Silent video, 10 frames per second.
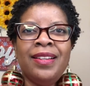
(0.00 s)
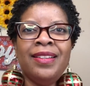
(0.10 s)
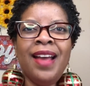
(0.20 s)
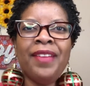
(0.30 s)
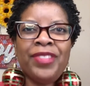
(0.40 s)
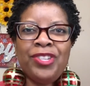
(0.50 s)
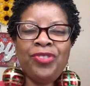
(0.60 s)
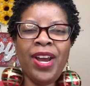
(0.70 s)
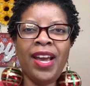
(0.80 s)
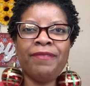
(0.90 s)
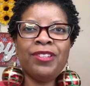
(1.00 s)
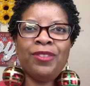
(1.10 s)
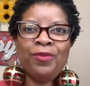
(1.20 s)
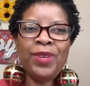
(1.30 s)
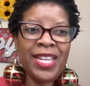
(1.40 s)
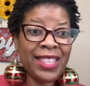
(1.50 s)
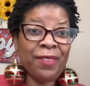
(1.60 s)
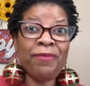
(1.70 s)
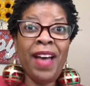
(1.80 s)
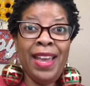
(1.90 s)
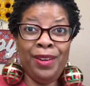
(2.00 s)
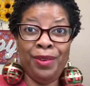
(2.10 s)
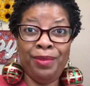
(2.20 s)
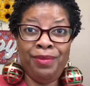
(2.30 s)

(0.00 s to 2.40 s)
not the draft. We get the final.